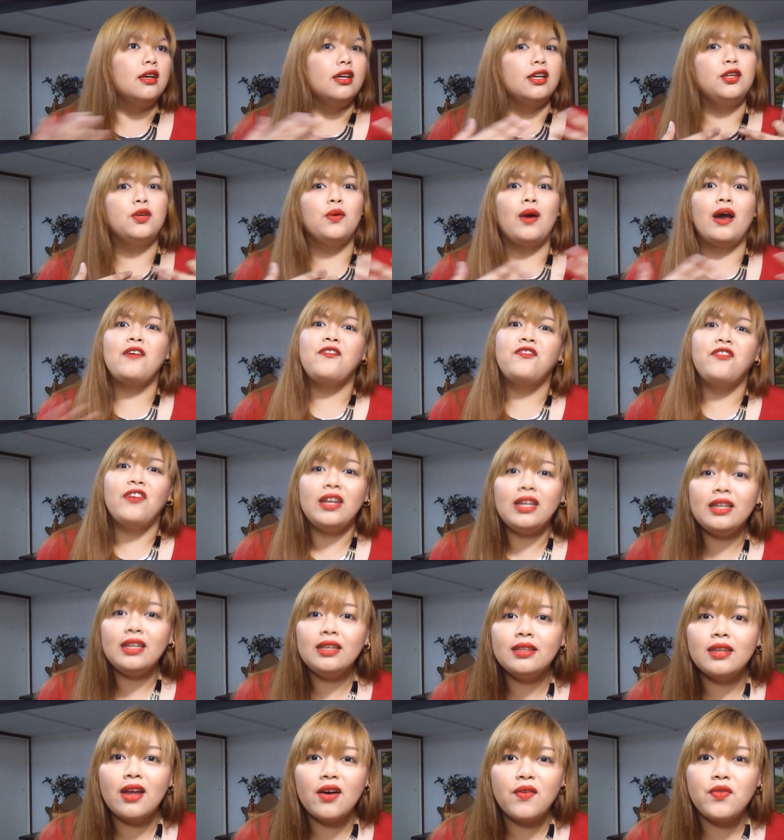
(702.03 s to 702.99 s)
you know, I fell
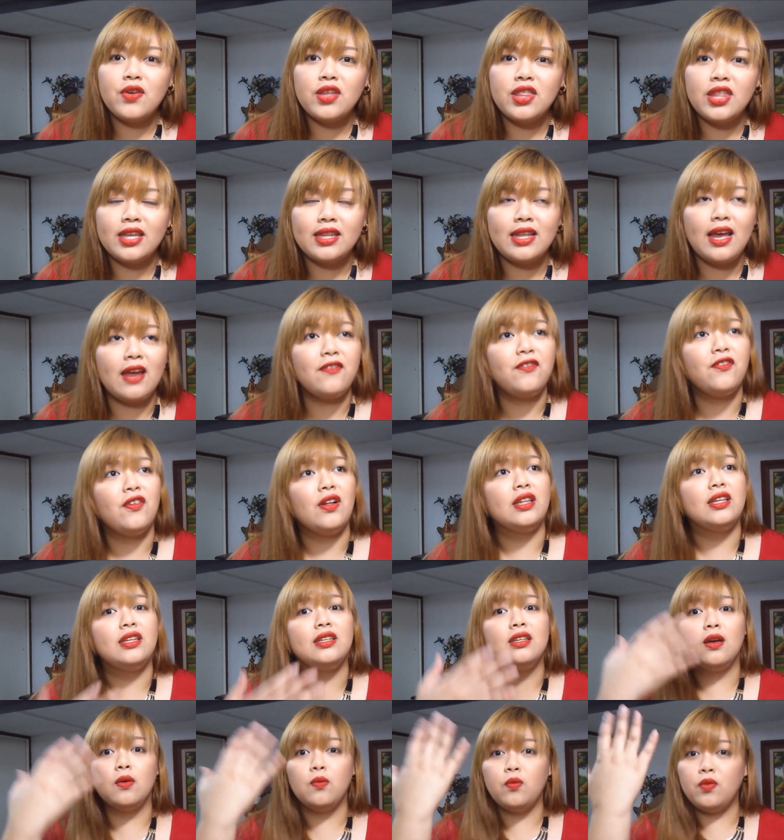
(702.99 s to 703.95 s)
in love with it. I fell
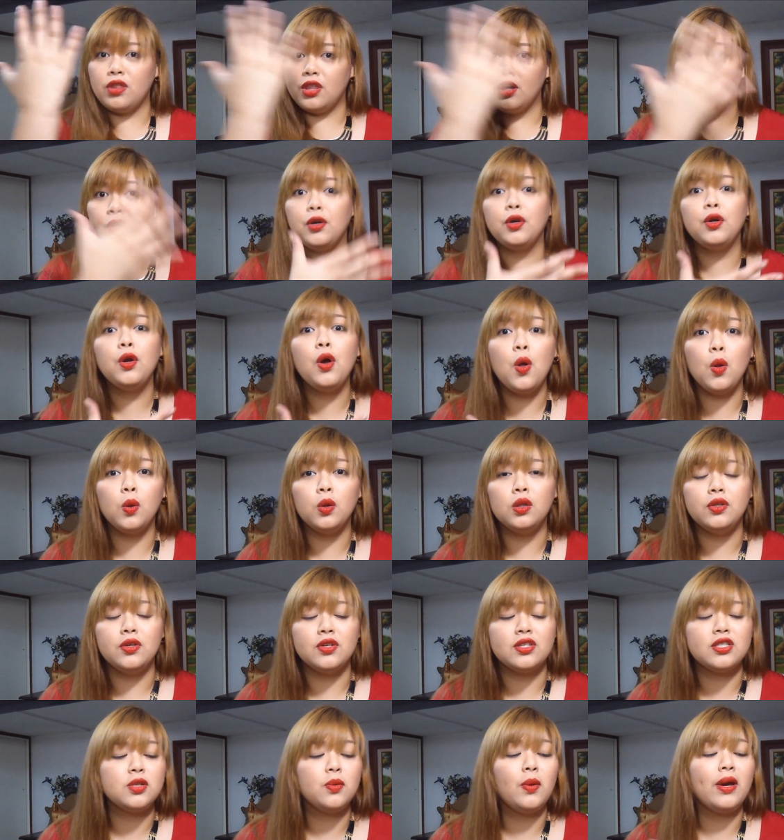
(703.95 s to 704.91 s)
in love with her whole
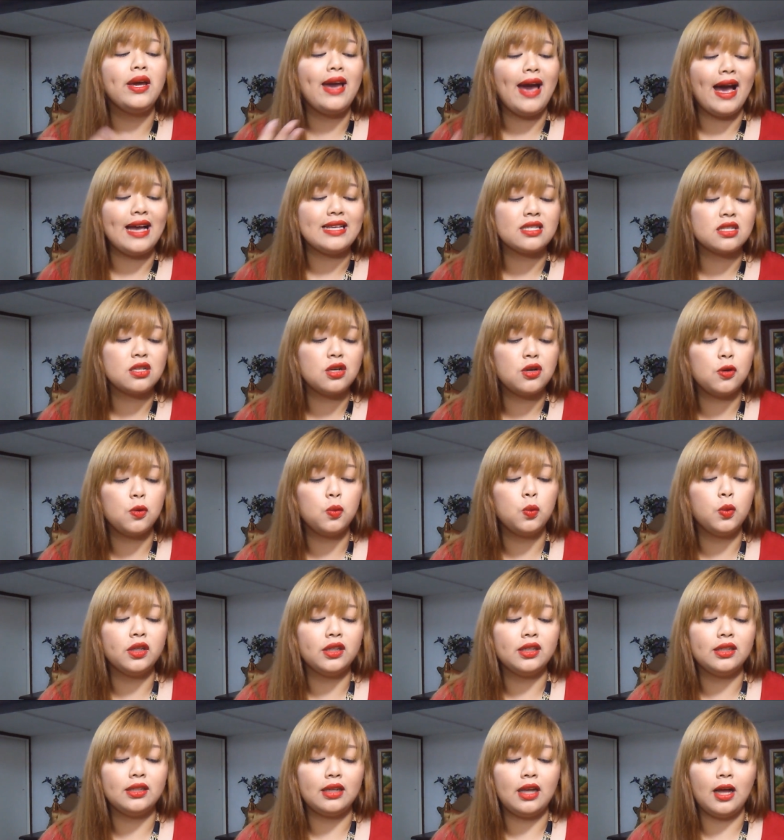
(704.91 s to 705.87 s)
look. So I asked her
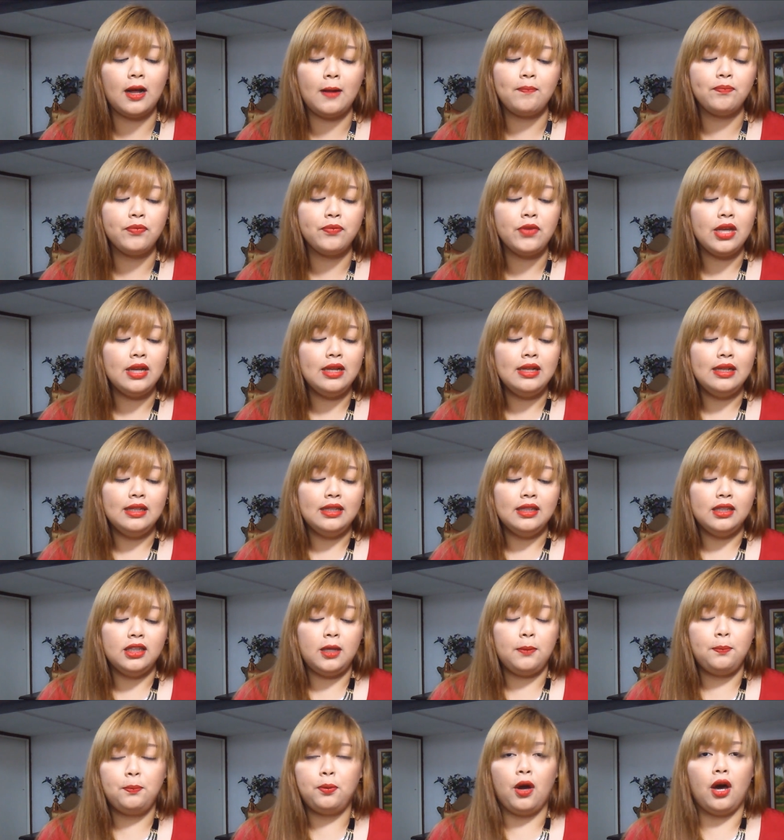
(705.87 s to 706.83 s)
what um,
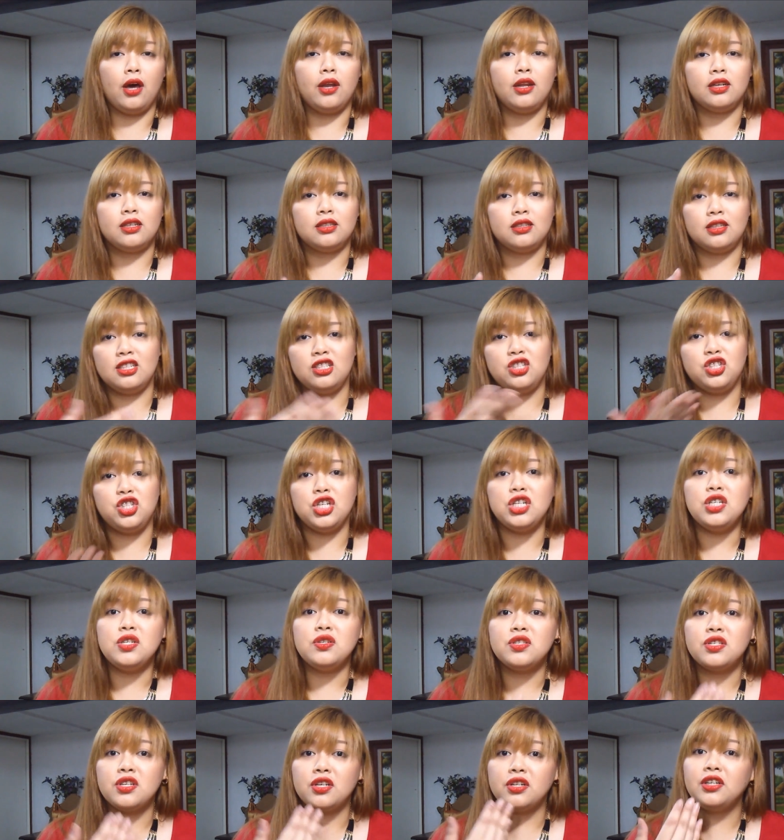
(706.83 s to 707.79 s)
lip product that she
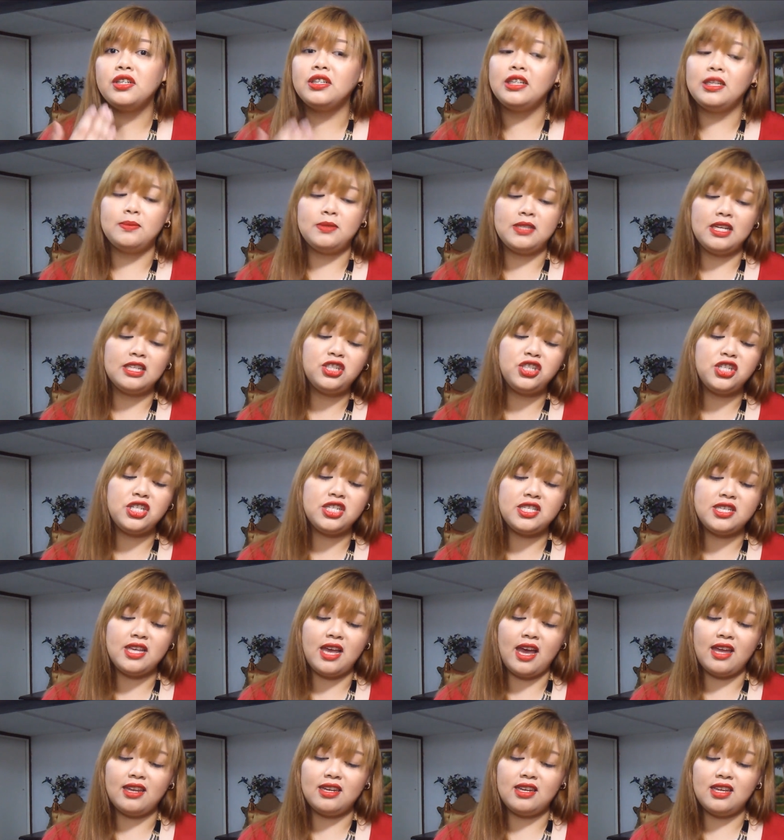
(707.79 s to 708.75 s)
used on her lips and she
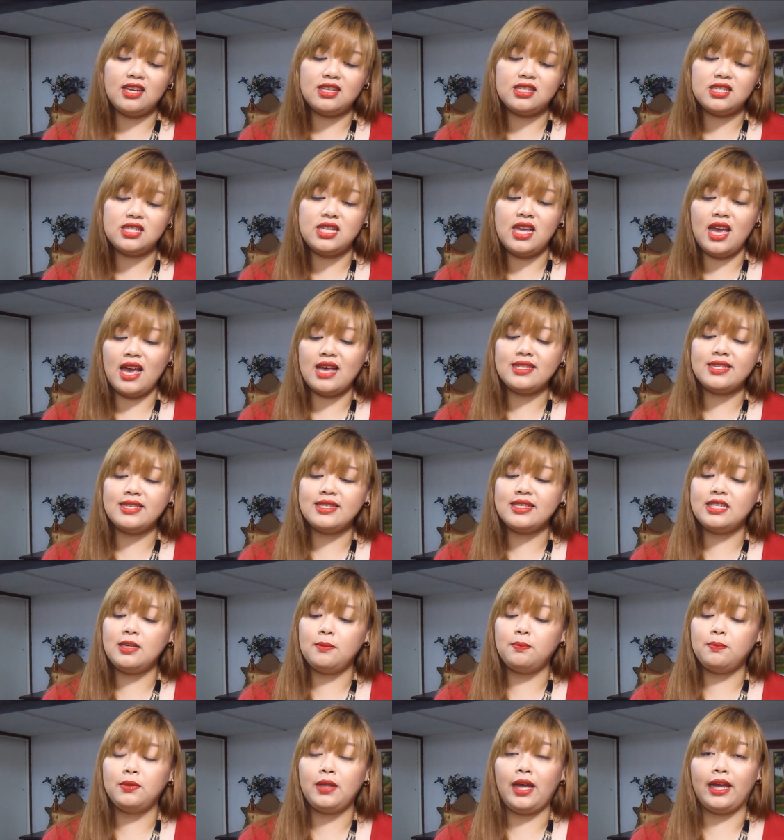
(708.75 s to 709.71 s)
said it's the Essence
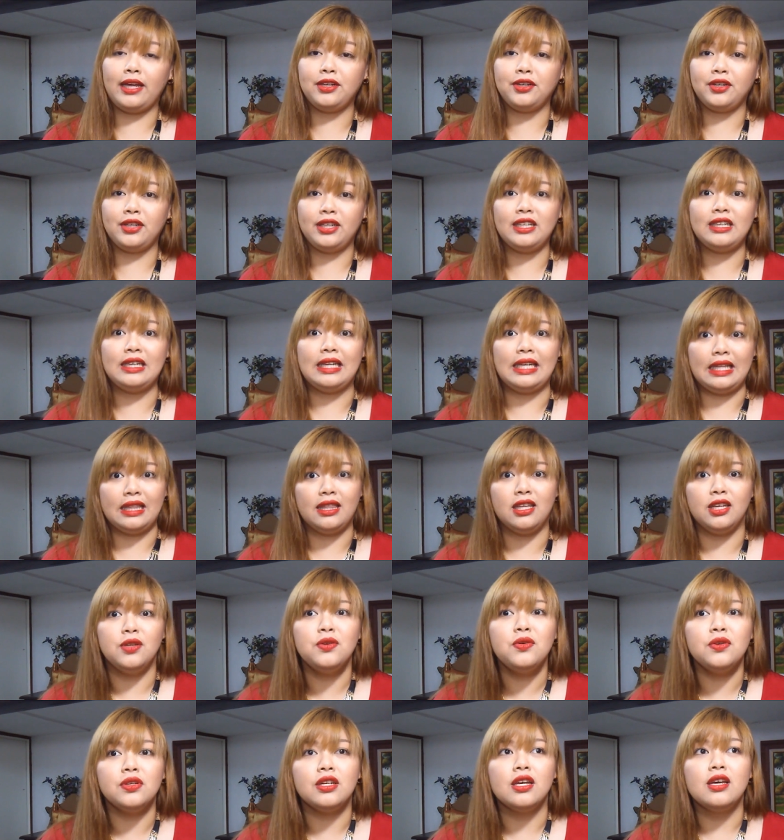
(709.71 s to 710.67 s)
Lip Liner in, in the
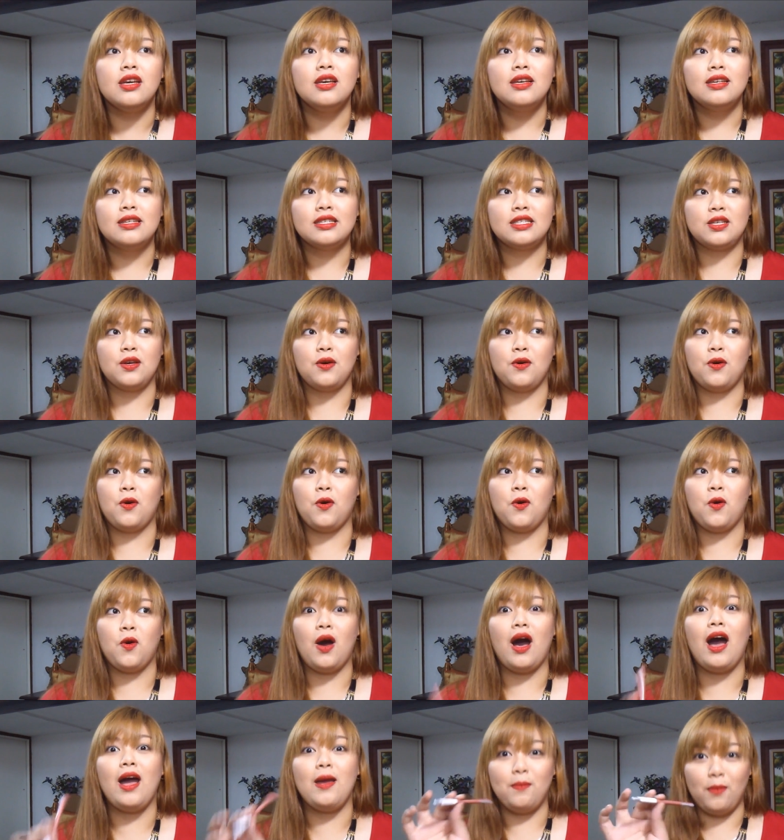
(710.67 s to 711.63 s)
nude.
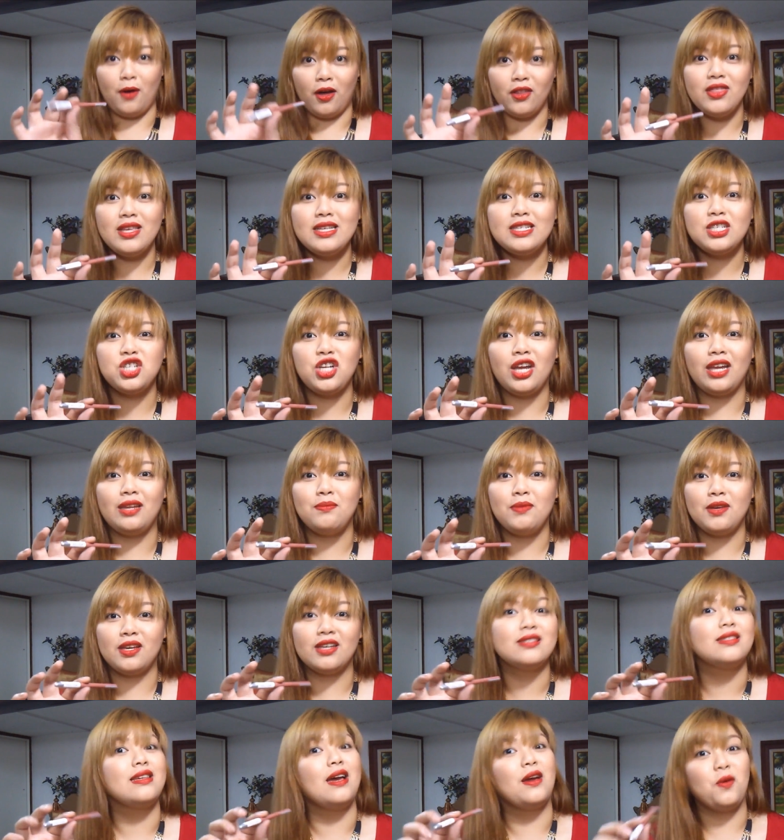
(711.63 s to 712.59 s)
So I bought this shade
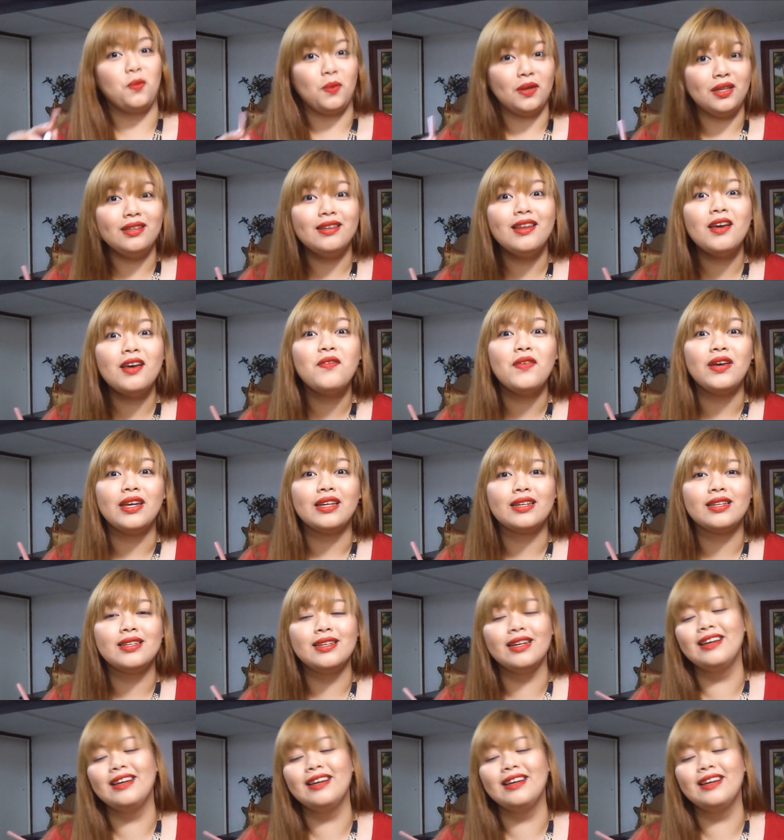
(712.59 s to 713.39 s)
because I really love it.